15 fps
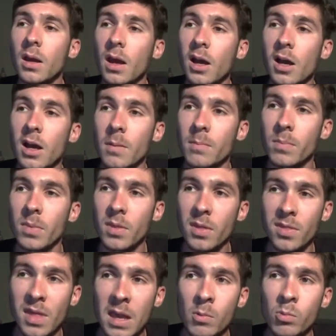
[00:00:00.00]
Um,
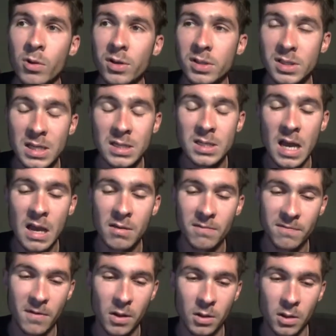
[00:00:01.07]
they would did not
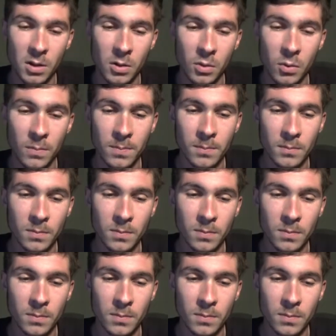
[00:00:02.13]
follow.